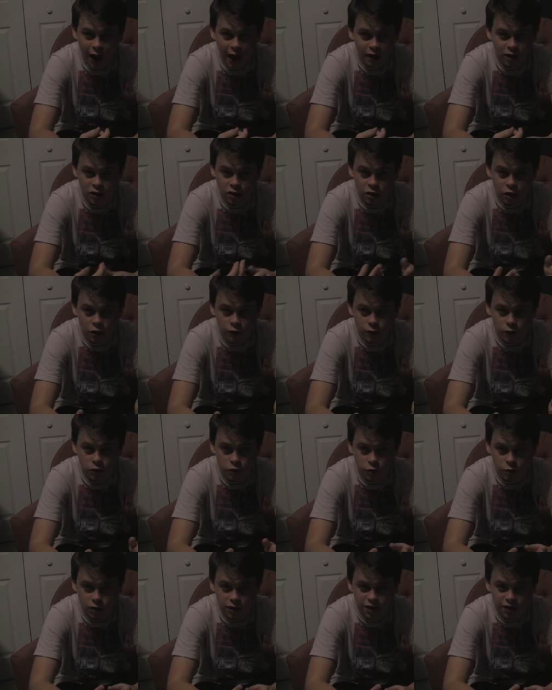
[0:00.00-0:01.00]
I could go for
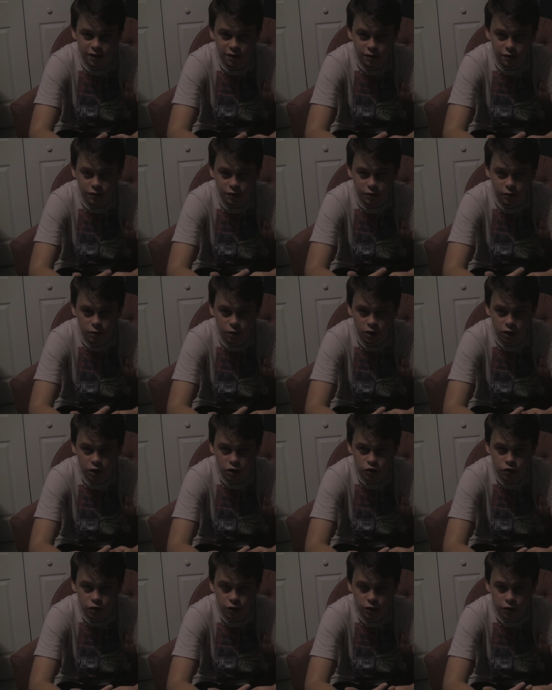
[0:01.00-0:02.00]
20, 100,